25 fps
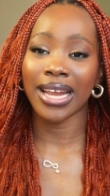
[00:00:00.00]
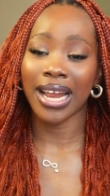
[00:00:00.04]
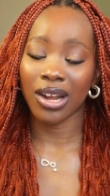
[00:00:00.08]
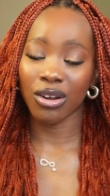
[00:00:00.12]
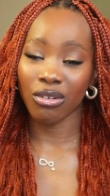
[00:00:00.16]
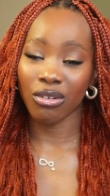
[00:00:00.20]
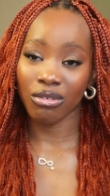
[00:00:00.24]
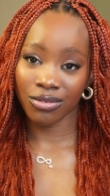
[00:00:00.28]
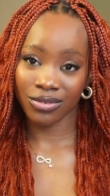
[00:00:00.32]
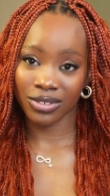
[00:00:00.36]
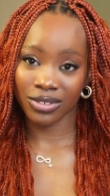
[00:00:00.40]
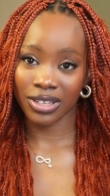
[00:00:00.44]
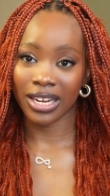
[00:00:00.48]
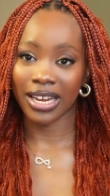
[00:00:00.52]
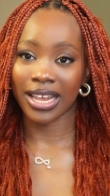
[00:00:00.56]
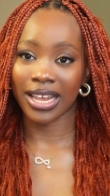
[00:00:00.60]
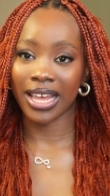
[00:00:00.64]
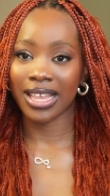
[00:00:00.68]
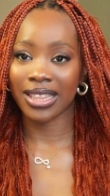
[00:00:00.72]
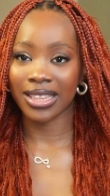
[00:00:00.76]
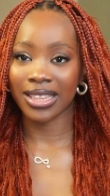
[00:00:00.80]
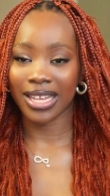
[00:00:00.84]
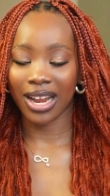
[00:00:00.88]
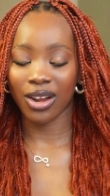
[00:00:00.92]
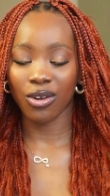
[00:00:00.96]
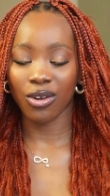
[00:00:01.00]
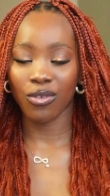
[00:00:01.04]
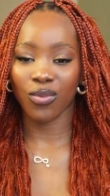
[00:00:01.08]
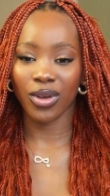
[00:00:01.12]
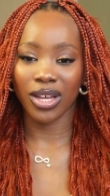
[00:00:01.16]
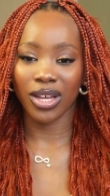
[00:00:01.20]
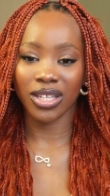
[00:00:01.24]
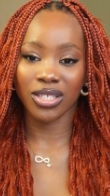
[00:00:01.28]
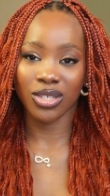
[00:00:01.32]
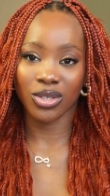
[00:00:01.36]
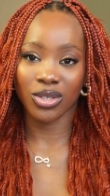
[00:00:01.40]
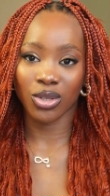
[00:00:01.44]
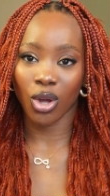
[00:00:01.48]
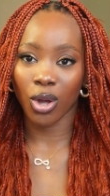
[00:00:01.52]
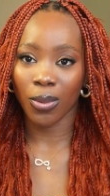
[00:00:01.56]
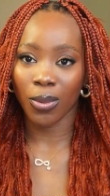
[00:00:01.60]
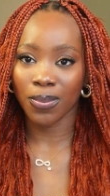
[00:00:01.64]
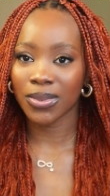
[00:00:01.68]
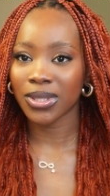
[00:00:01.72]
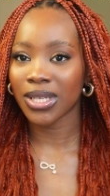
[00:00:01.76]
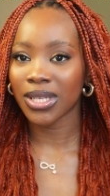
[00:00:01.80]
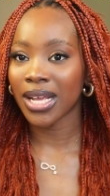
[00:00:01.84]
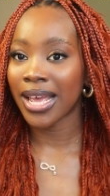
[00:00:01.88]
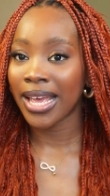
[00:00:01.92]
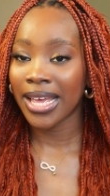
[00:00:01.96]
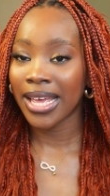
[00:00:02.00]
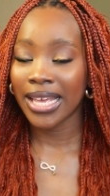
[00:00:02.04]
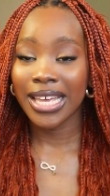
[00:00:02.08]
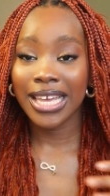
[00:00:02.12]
I love the length. I love where it stops.